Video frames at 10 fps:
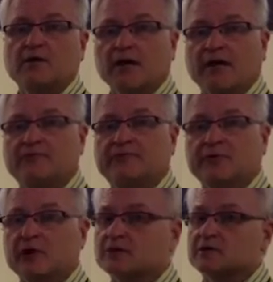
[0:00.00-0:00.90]
and
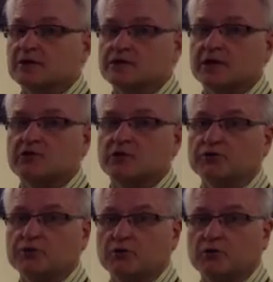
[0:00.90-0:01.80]
flux is equal
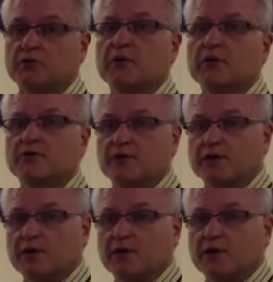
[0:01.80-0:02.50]
to the